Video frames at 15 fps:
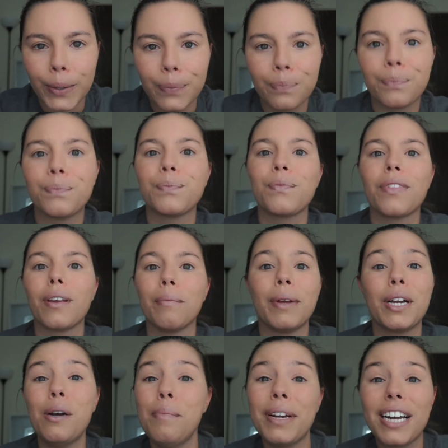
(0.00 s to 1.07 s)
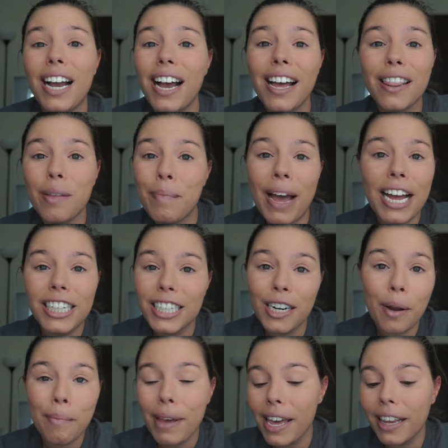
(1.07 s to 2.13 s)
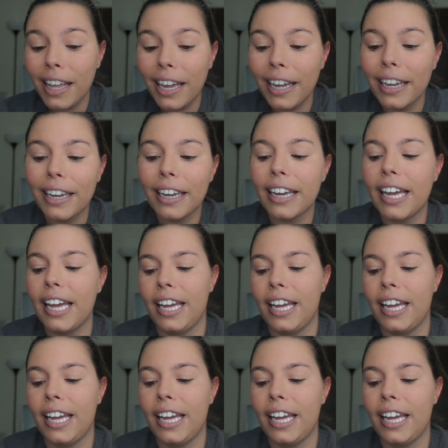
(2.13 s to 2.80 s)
I'm like, oh my god, the pageant on Bay Lake,